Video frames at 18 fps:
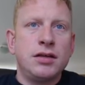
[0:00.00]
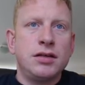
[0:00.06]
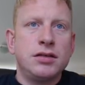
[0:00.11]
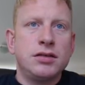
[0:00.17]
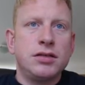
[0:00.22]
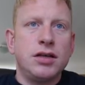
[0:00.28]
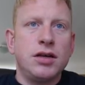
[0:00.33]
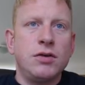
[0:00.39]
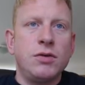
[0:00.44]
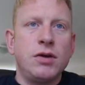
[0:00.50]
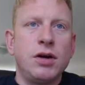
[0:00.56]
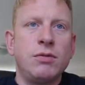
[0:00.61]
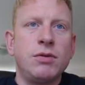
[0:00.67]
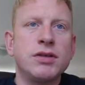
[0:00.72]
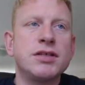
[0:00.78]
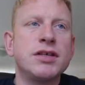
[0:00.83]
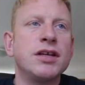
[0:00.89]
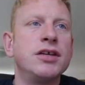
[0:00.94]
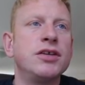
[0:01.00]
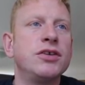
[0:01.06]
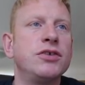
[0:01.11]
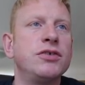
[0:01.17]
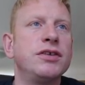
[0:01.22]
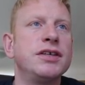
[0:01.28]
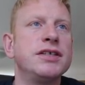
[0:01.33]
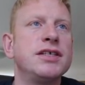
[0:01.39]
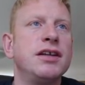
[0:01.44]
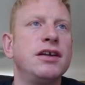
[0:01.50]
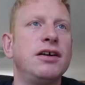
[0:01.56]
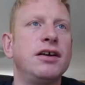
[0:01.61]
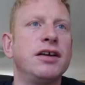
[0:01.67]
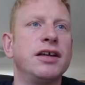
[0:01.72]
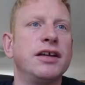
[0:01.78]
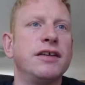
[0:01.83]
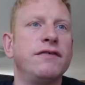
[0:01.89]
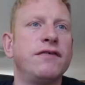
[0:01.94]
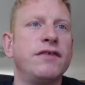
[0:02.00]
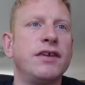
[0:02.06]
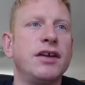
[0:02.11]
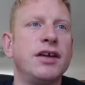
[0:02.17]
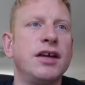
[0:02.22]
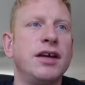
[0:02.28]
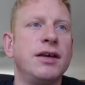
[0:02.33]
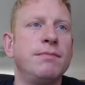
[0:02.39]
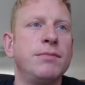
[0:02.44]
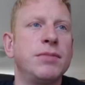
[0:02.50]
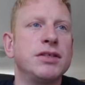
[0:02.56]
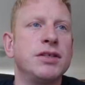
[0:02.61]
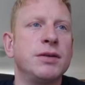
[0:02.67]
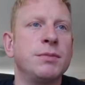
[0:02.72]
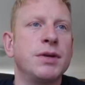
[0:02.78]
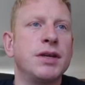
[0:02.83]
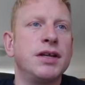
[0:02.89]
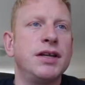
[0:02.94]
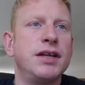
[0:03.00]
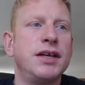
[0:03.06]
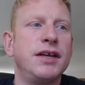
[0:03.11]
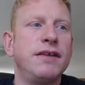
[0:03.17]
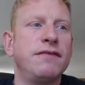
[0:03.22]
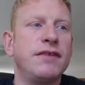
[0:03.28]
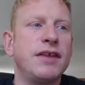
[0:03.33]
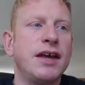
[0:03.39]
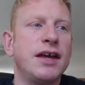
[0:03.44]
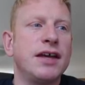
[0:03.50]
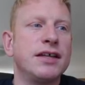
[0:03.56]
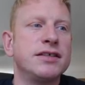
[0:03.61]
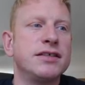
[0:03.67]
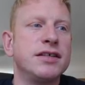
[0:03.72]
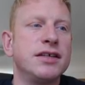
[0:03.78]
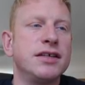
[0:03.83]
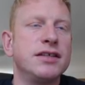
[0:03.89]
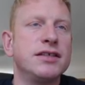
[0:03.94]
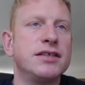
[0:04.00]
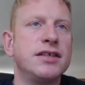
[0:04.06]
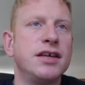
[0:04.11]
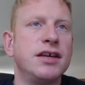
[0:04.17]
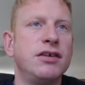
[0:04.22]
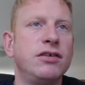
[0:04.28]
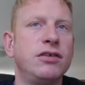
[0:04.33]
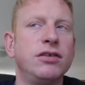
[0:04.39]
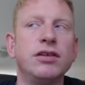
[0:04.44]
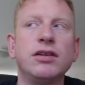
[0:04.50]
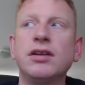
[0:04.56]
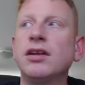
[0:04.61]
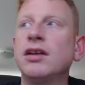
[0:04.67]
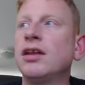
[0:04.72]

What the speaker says: So I was going to do these live, but I'm going to leave that until